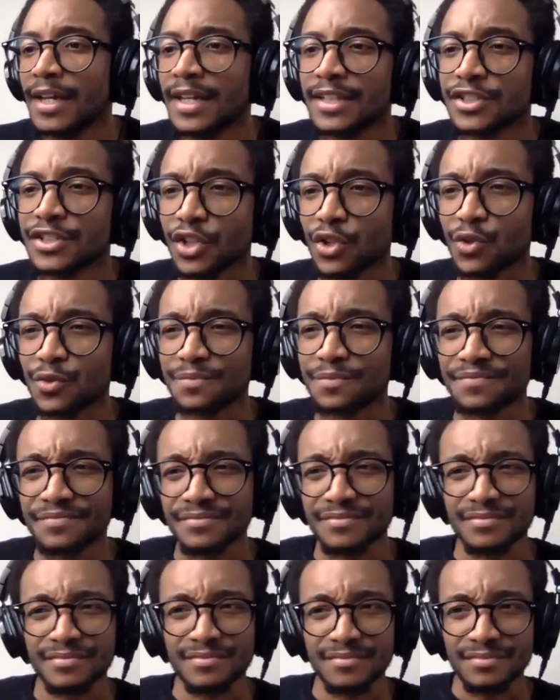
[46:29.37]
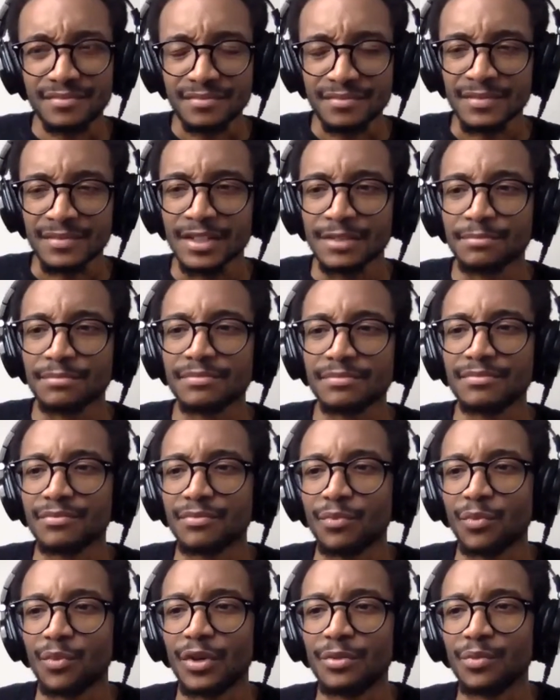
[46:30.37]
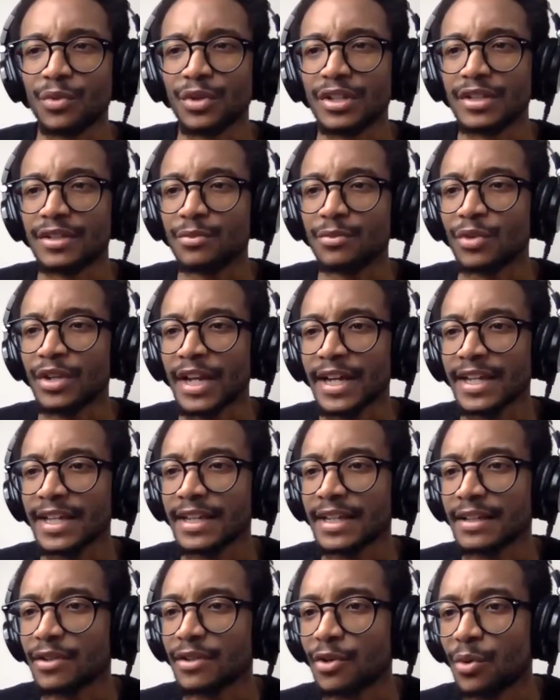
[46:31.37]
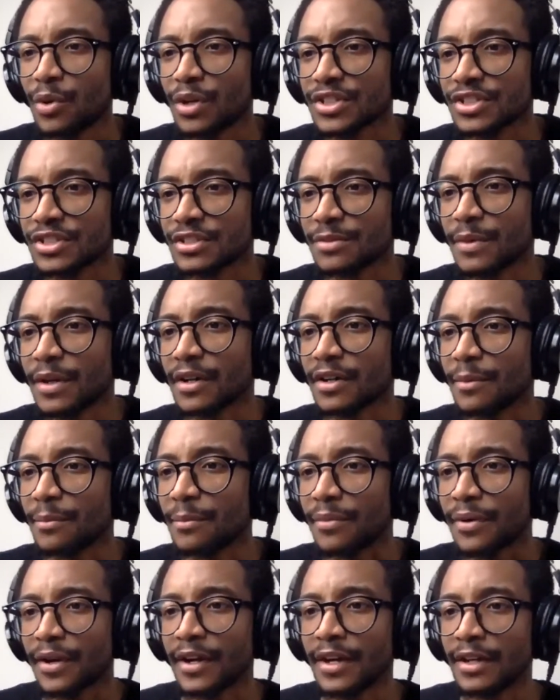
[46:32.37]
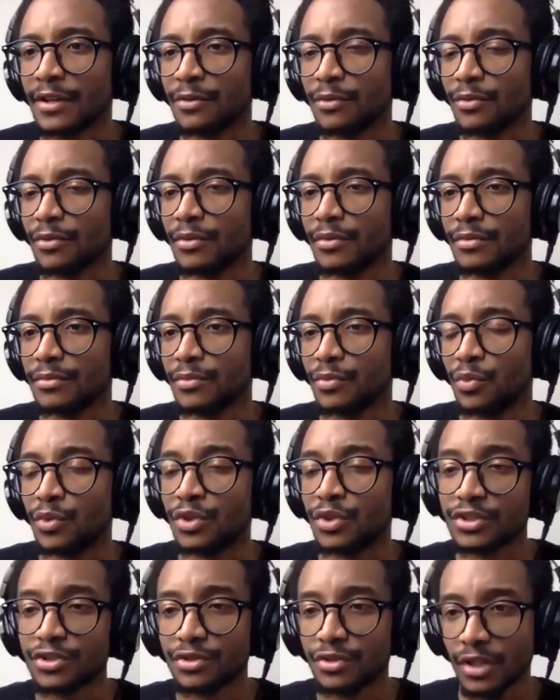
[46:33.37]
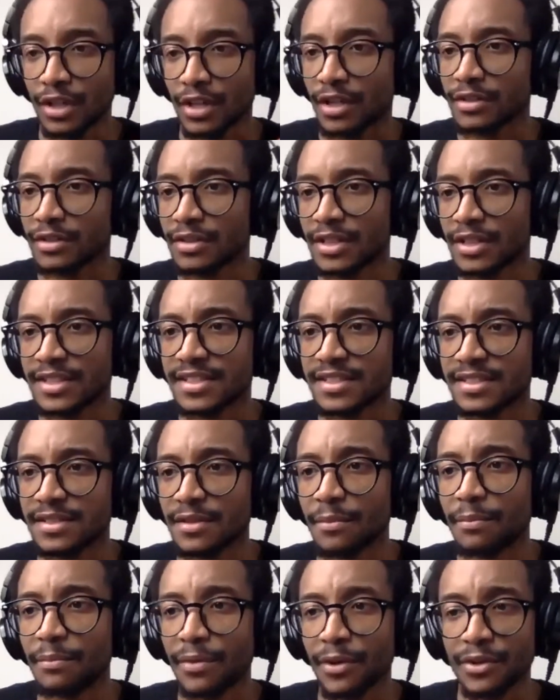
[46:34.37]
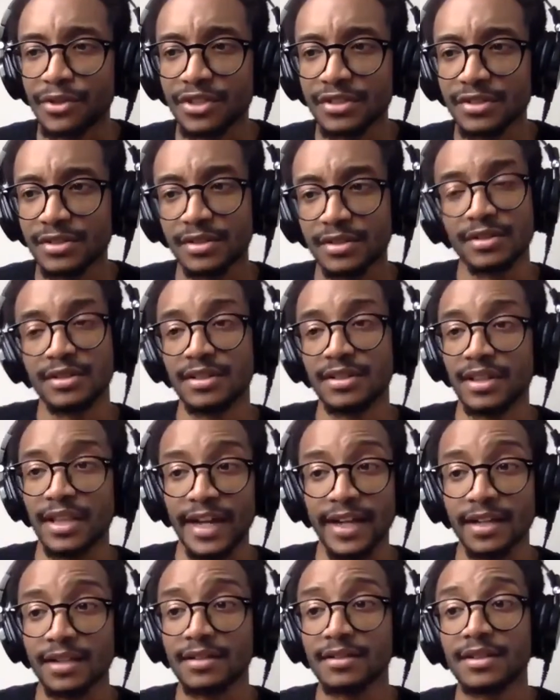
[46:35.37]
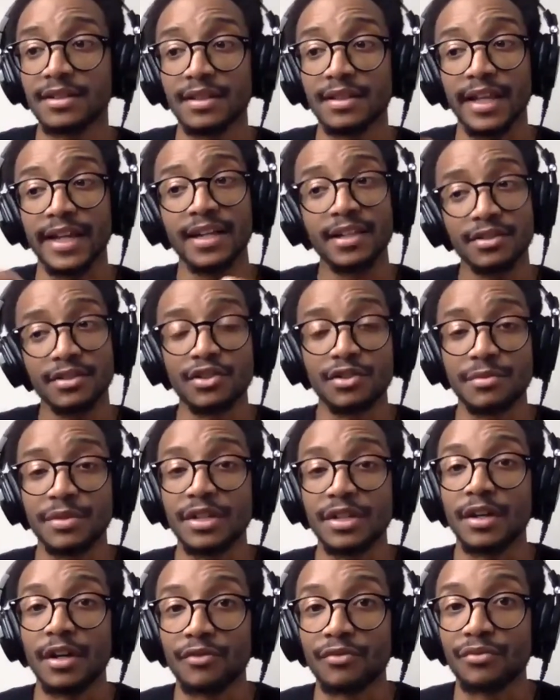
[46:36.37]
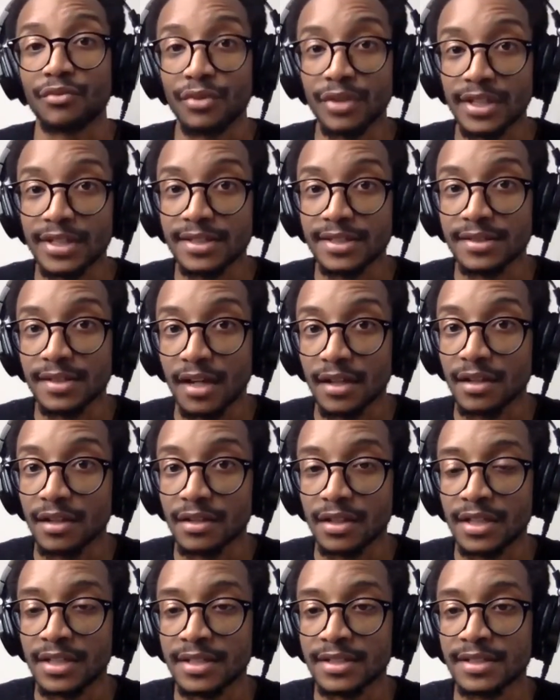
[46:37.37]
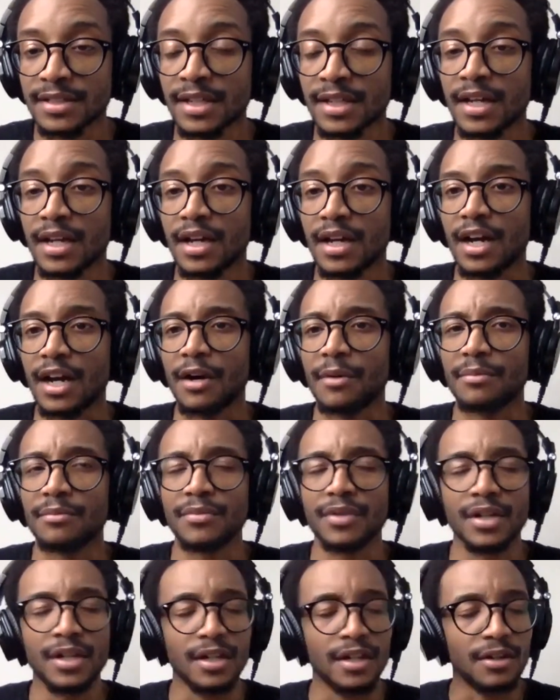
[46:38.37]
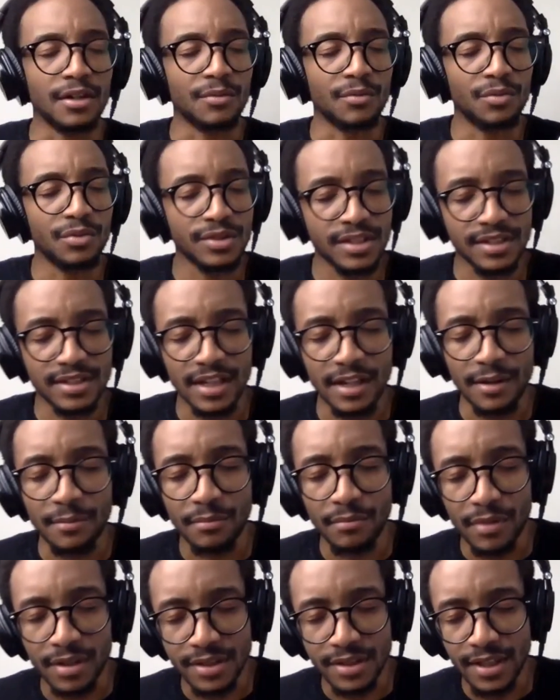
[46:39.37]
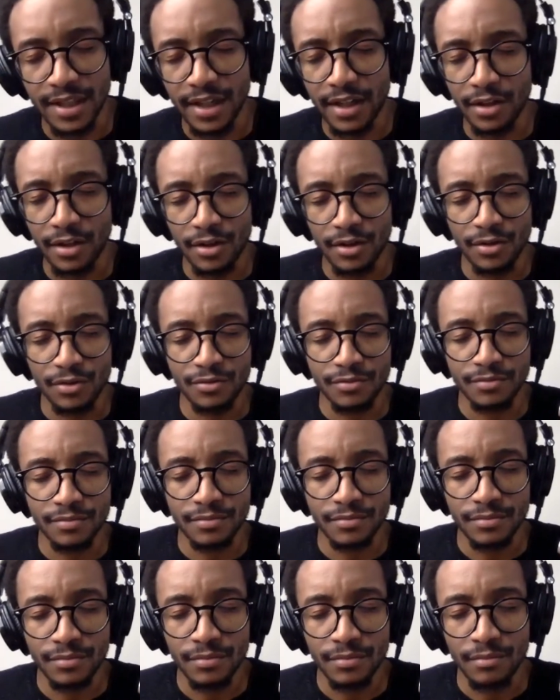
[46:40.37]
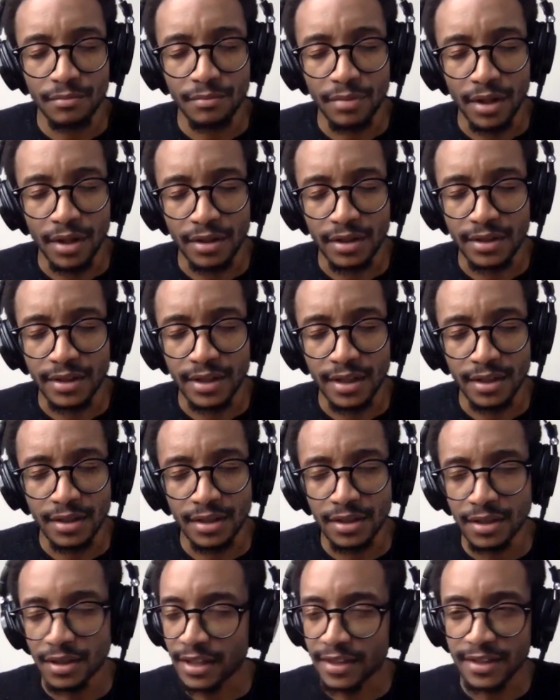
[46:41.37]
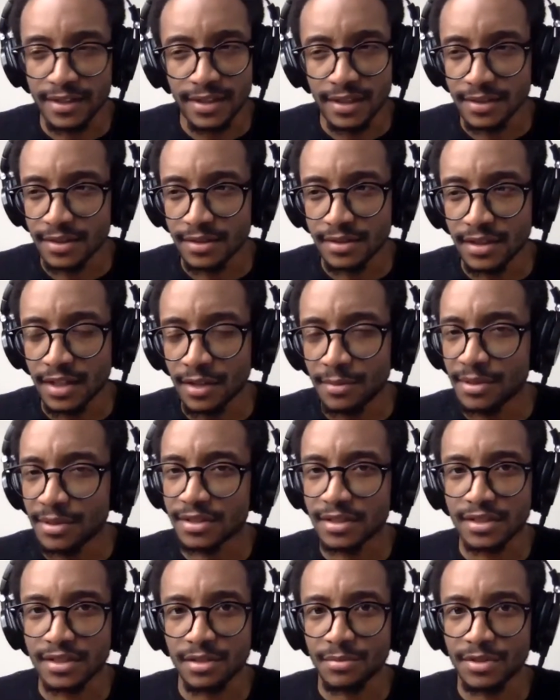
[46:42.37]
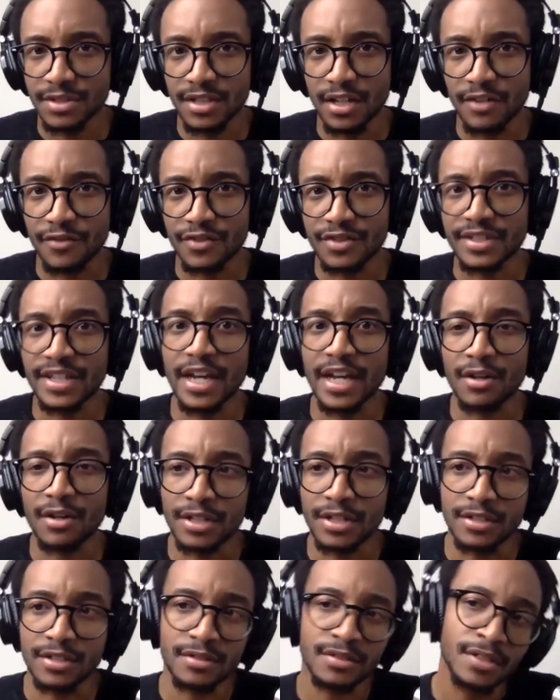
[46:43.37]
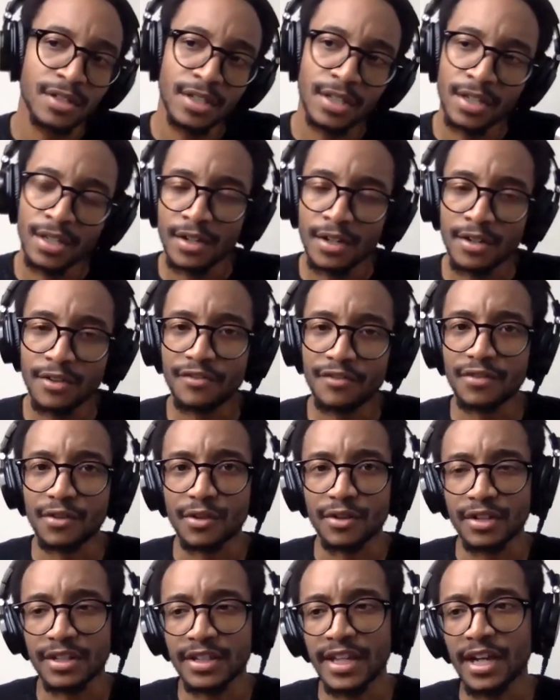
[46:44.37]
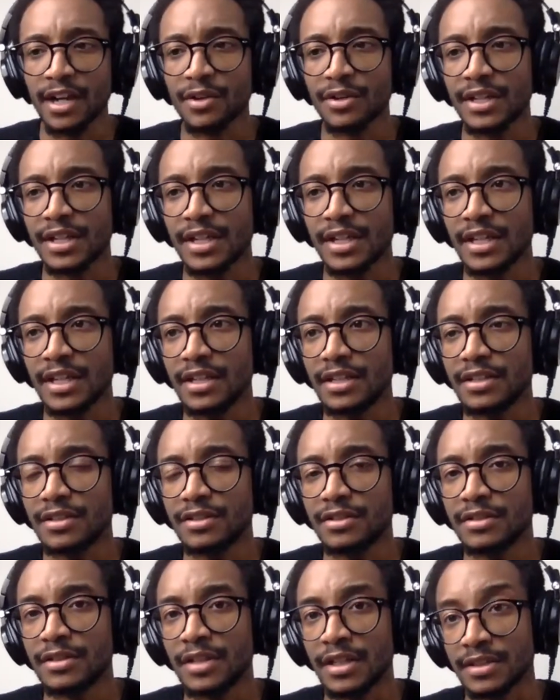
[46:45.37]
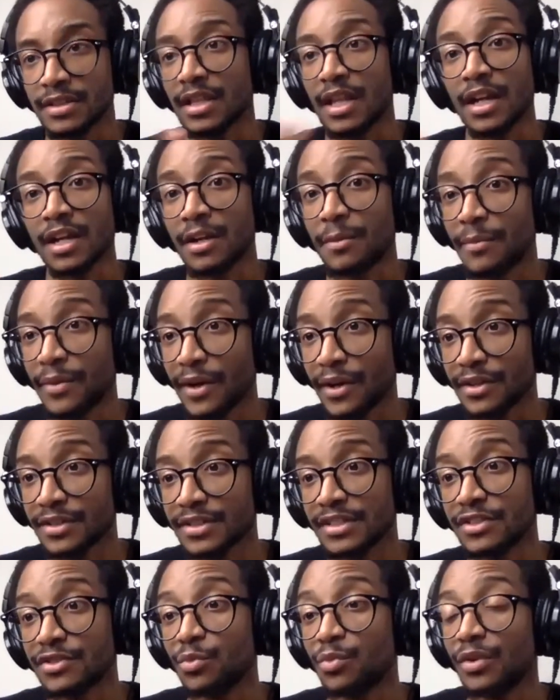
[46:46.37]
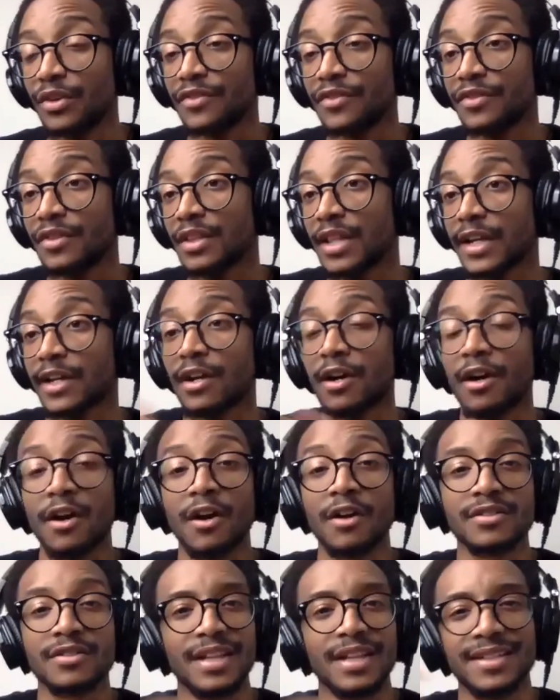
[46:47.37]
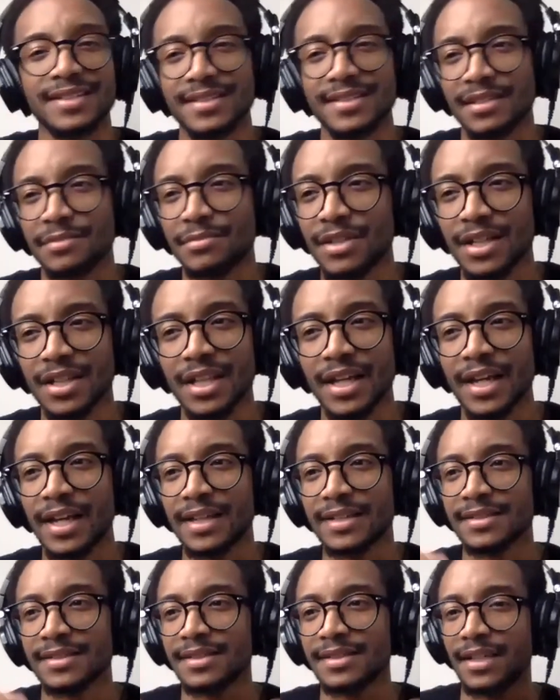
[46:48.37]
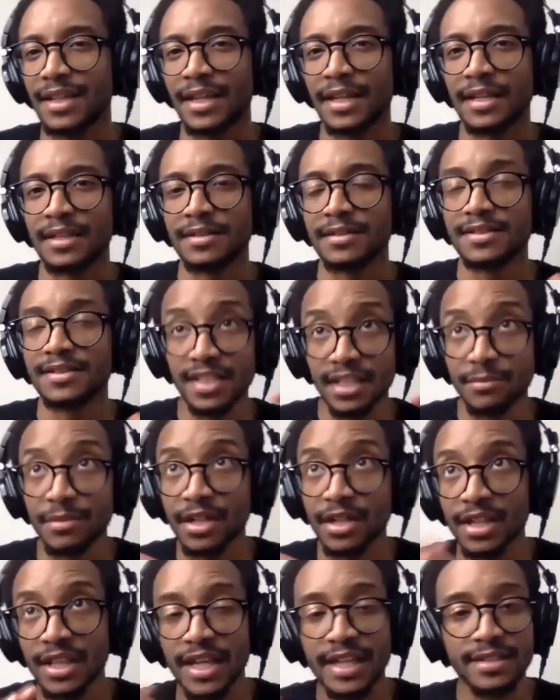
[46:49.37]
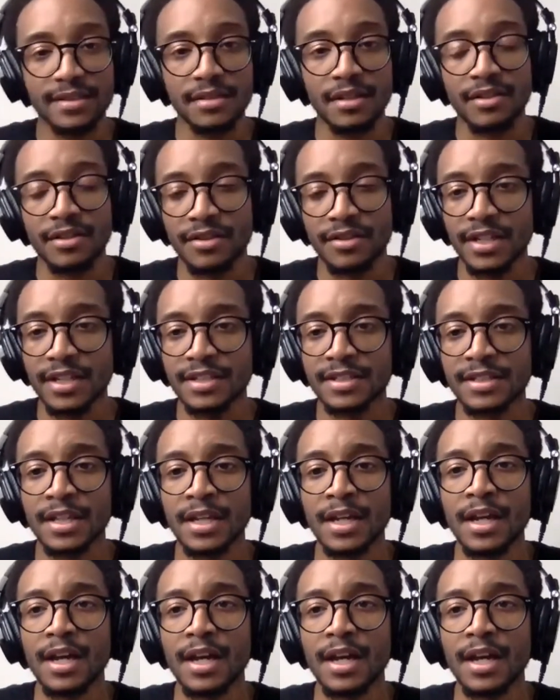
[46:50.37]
So when I get questions about comparing which lenses to purchase, Leica is going to be a really solid lens. What's his name? Matteo Bardinelli, I think that's his name. He's a cinematographer down in Florida now. He does a lot of comparisons with the Leica R to like Sigma Glass and other things.